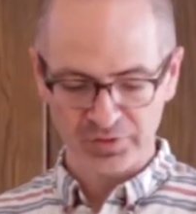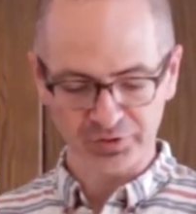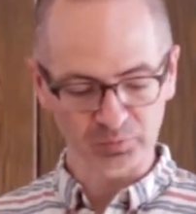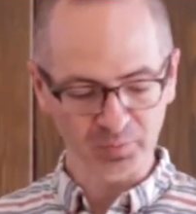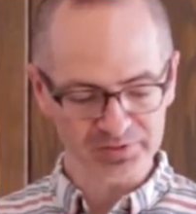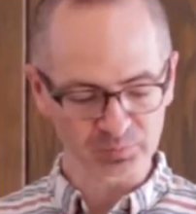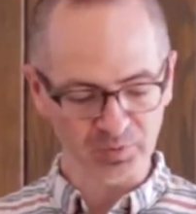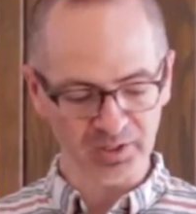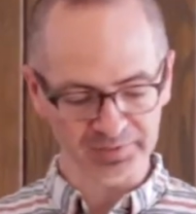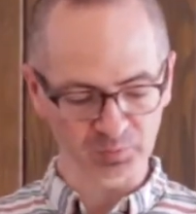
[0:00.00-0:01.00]
Third, what is
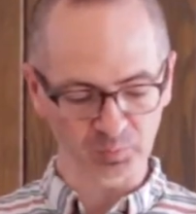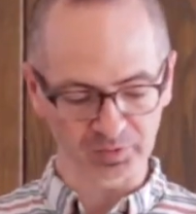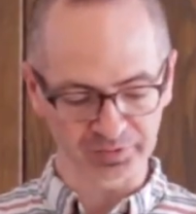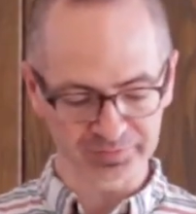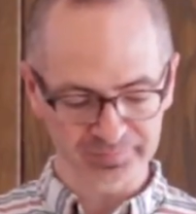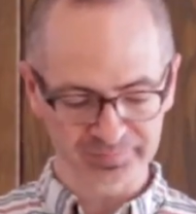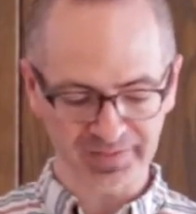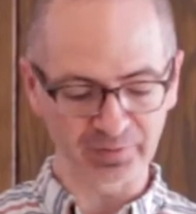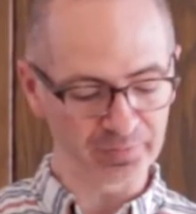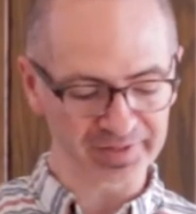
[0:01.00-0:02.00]
wrong in the world?
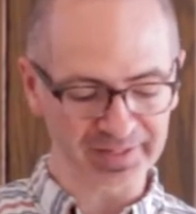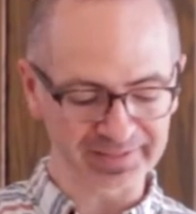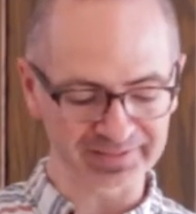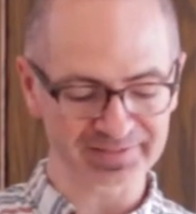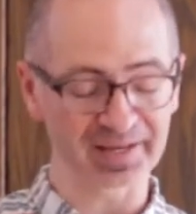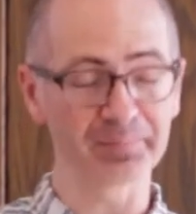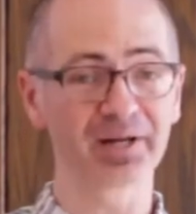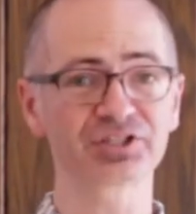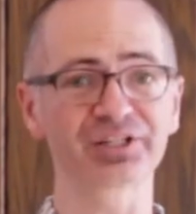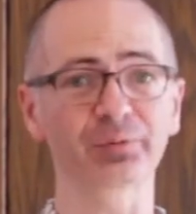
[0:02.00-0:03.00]
I don't think I need to say
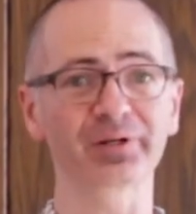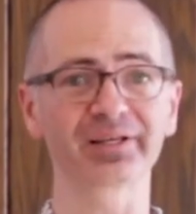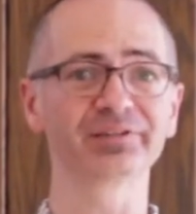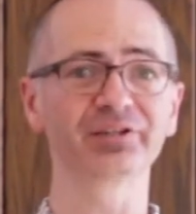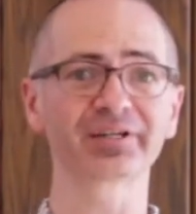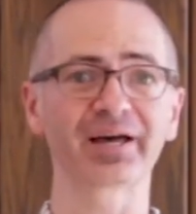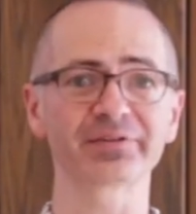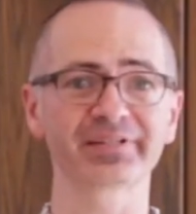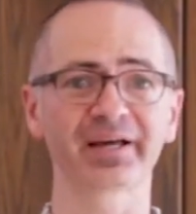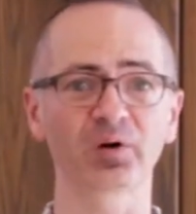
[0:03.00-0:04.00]
much here. We can look
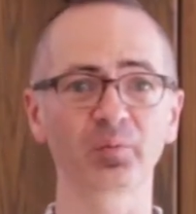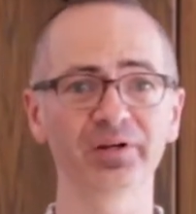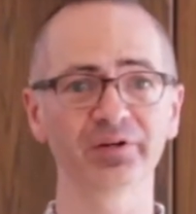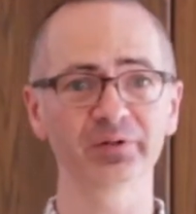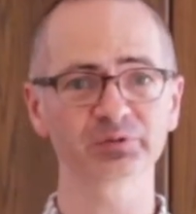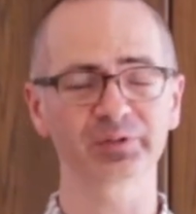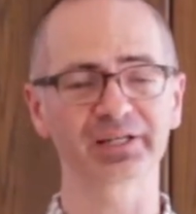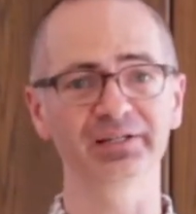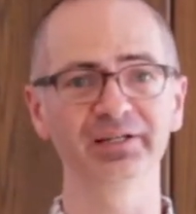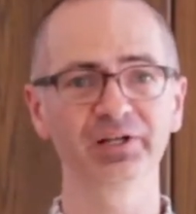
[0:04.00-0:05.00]
outside our windows, we
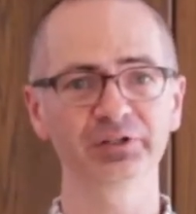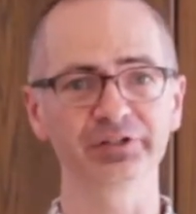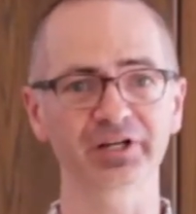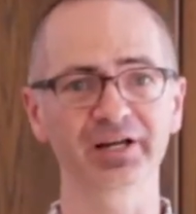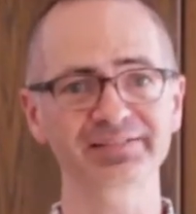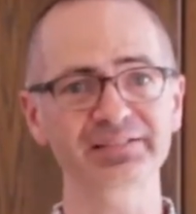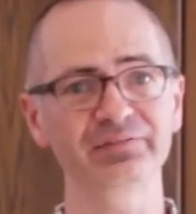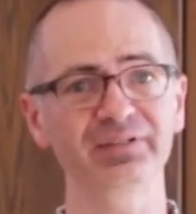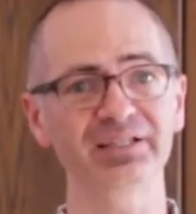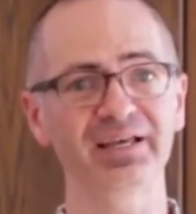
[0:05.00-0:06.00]
can look on
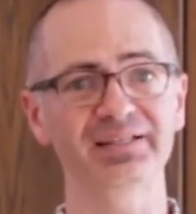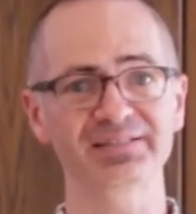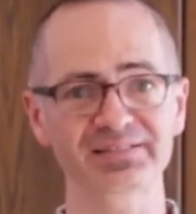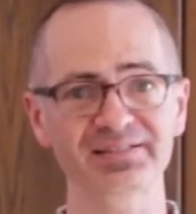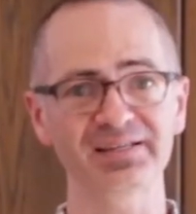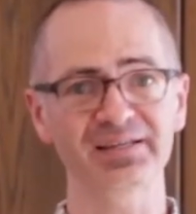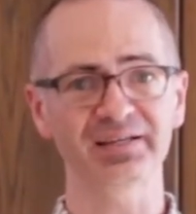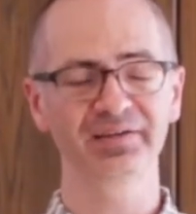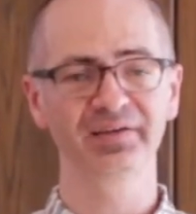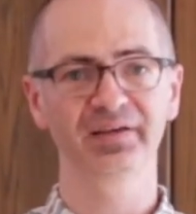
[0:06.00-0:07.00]
TV and see